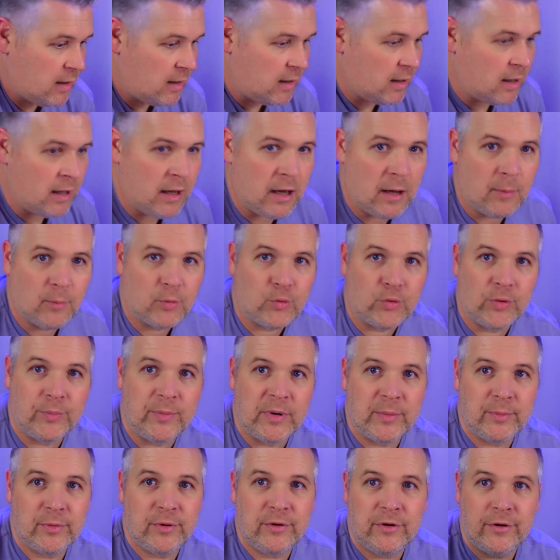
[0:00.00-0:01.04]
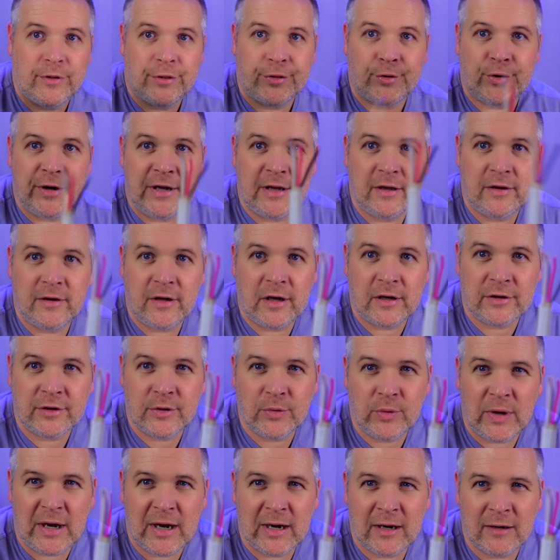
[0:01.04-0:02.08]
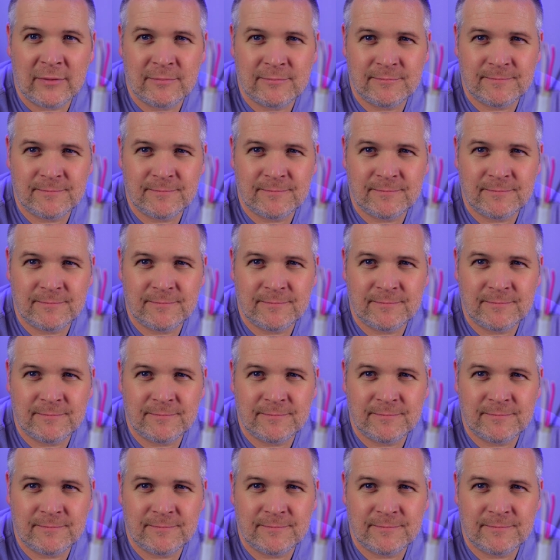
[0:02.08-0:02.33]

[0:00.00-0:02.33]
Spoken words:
Remember the 3-conductor wire?